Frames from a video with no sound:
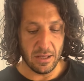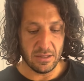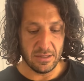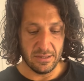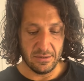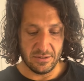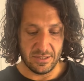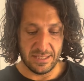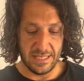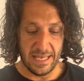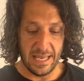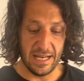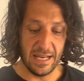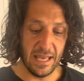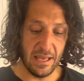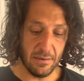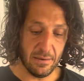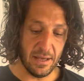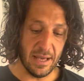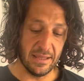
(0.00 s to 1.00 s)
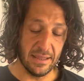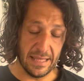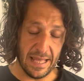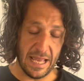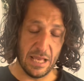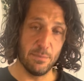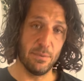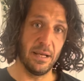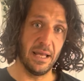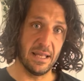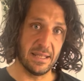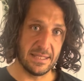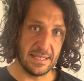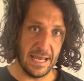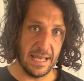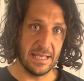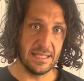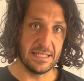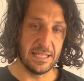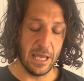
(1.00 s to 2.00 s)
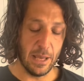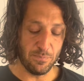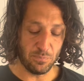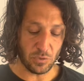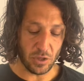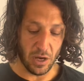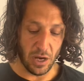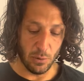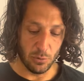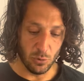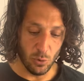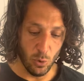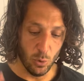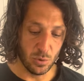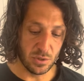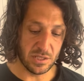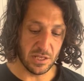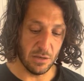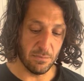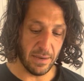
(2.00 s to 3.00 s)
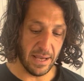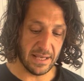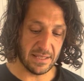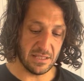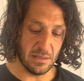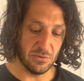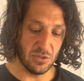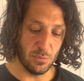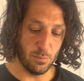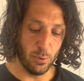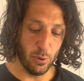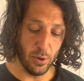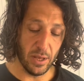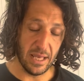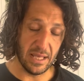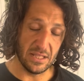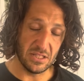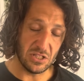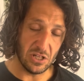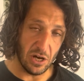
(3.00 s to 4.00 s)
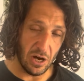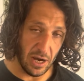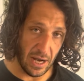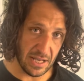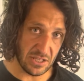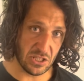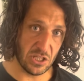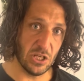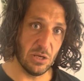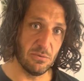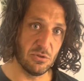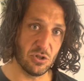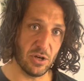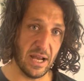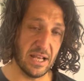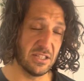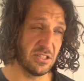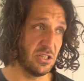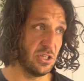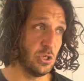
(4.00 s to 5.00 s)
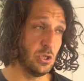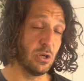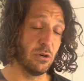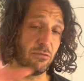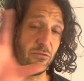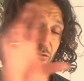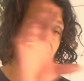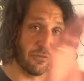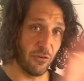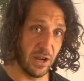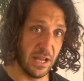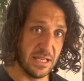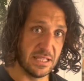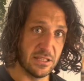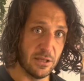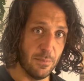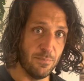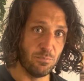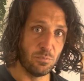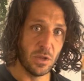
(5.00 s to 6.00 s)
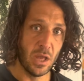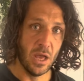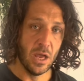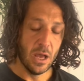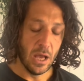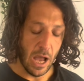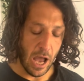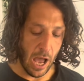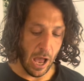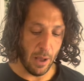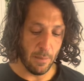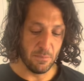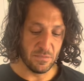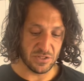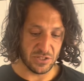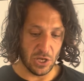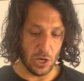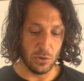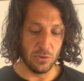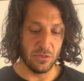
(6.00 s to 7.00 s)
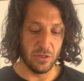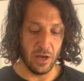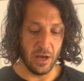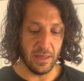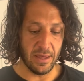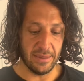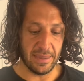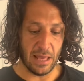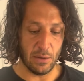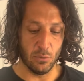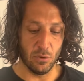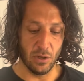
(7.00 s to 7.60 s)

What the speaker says: Seal it and label it, date it. I would also make some to put into ice cube trays so you can freeze them, so that they will